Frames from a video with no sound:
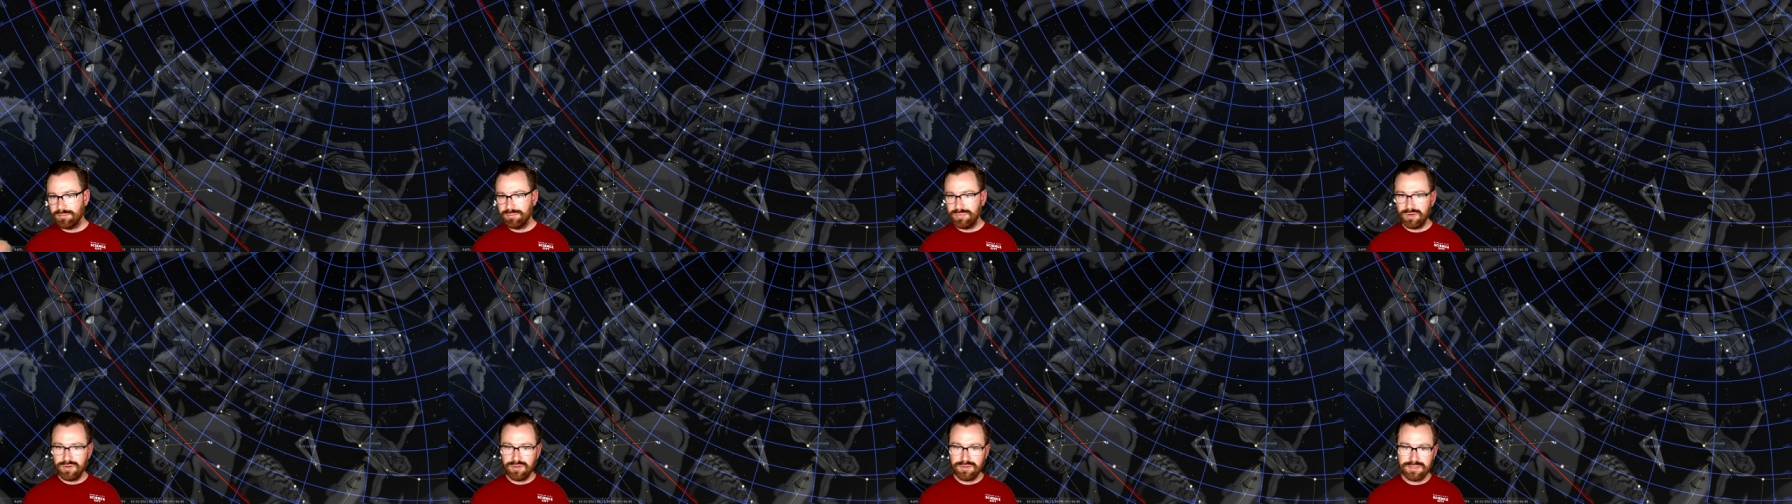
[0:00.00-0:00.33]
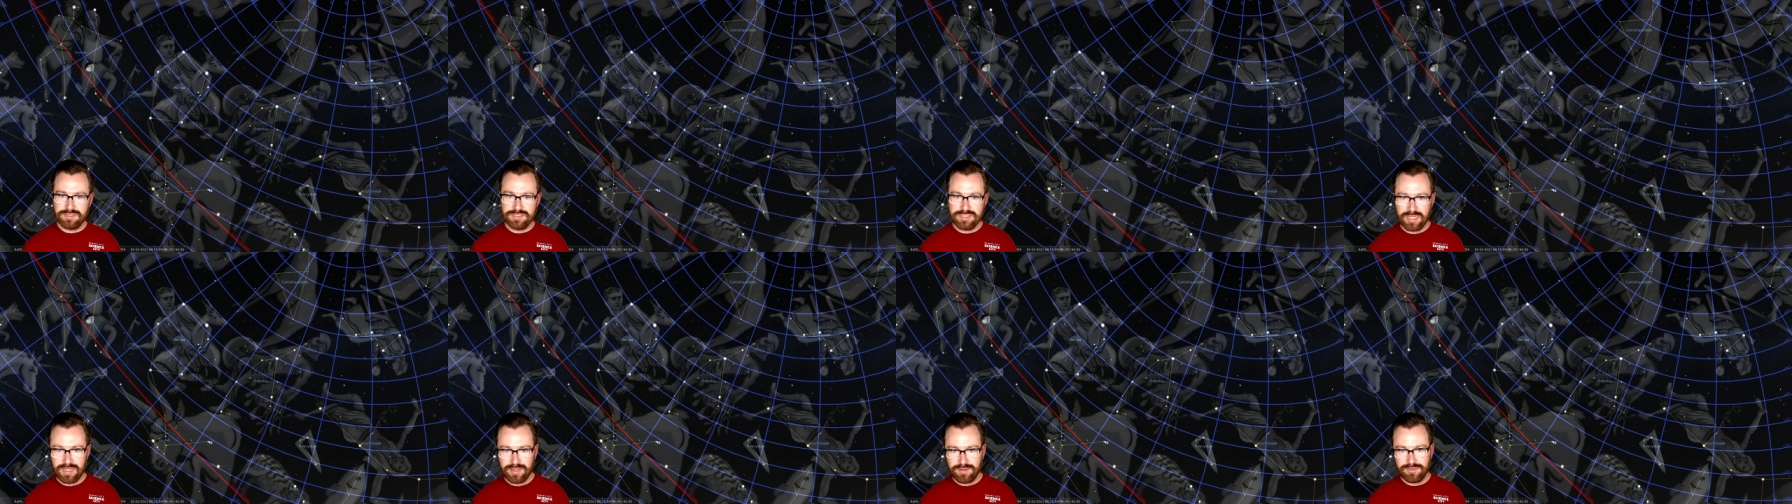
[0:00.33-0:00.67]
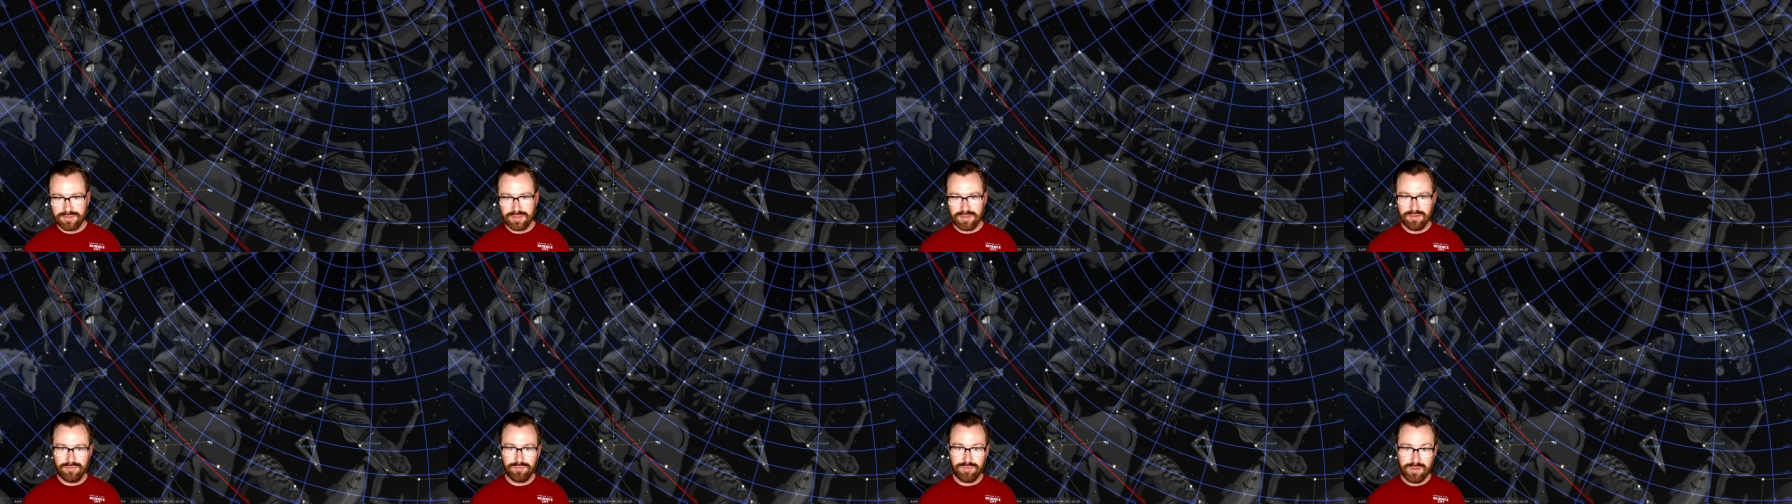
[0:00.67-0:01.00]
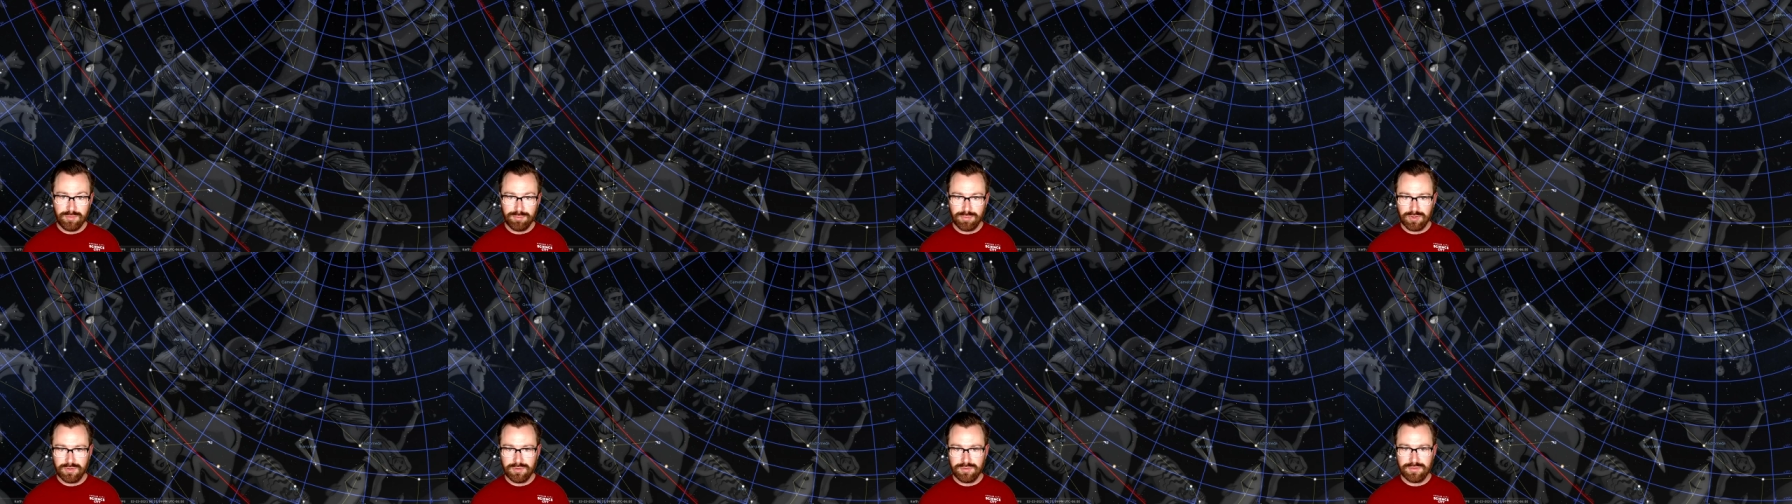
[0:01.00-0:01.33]
birth, death, and
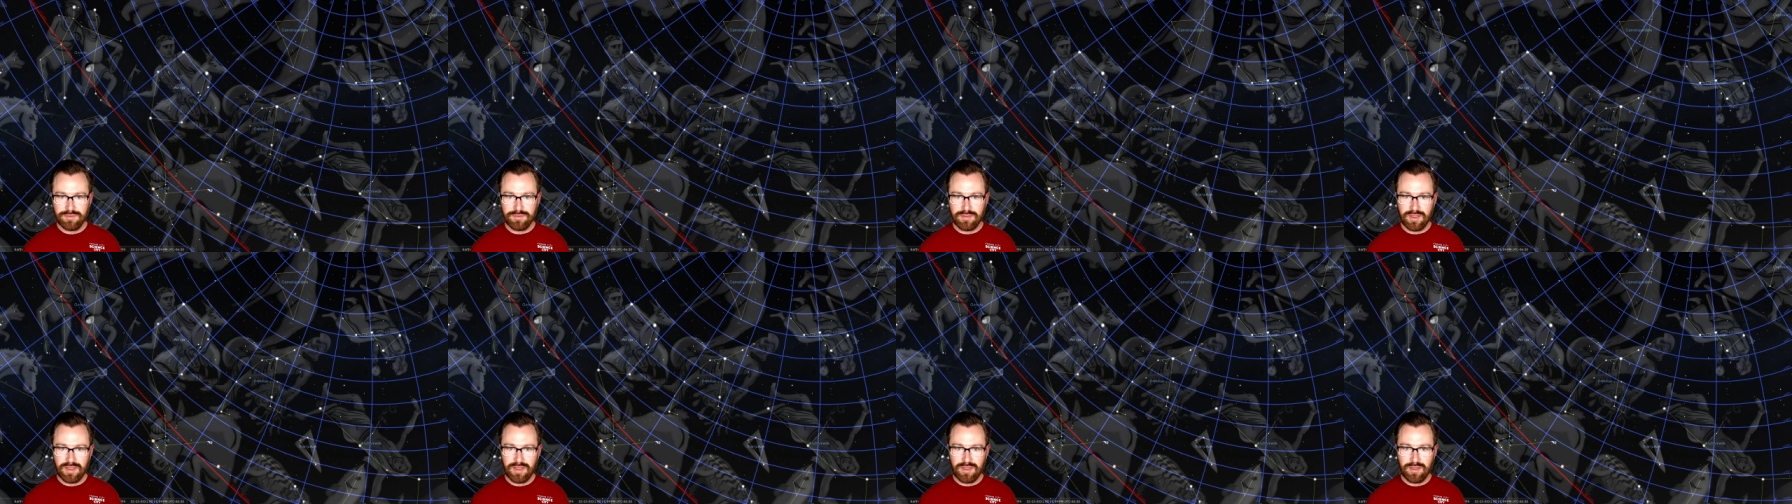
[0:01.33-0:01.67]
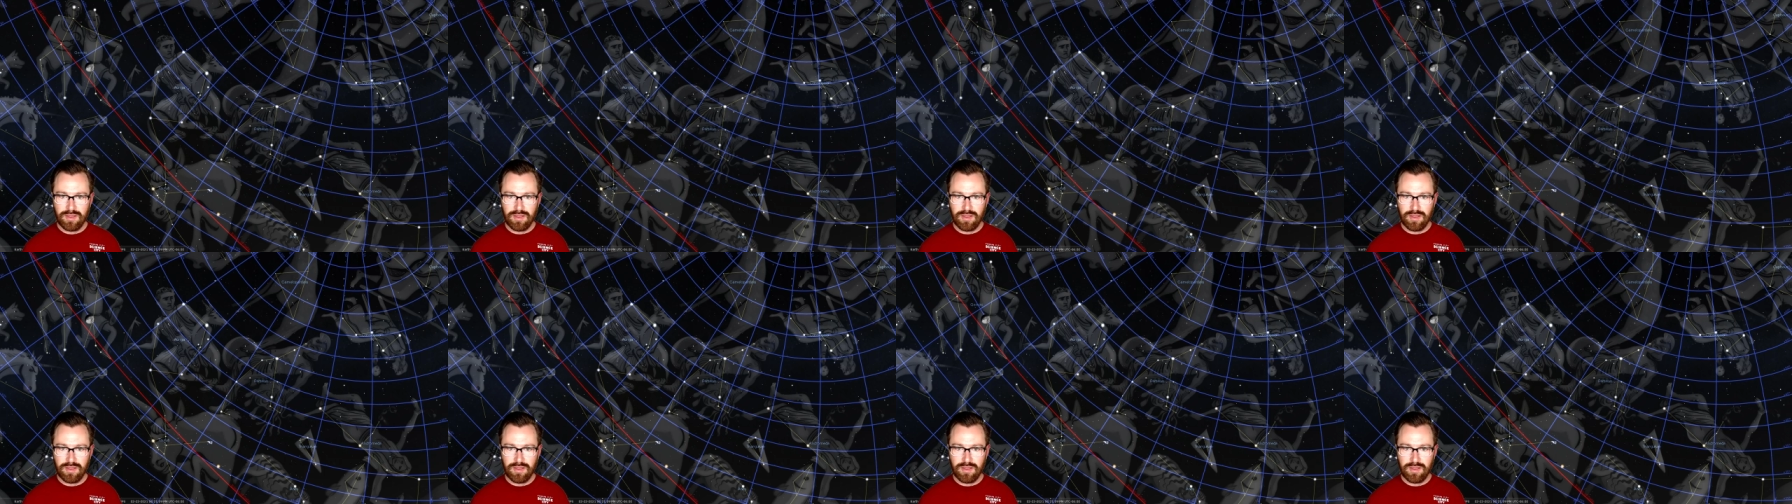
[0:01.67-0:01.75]
rebirth uh,